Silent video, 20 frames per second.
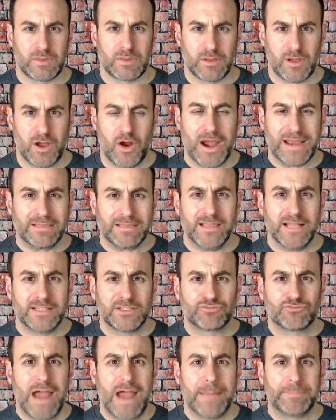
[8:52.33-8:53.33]
All right,
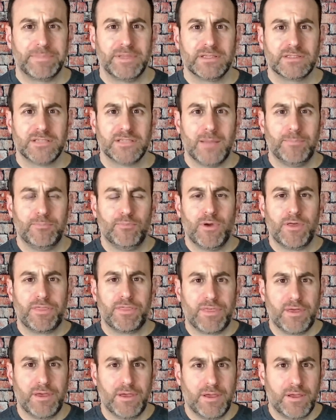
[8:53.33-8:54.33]
let's wrap this up
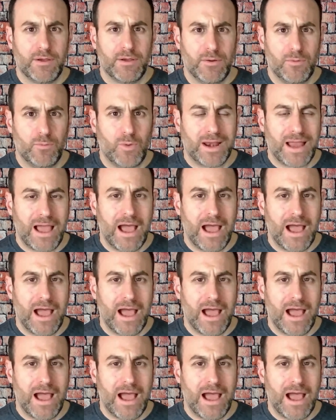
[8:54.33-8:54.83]
with what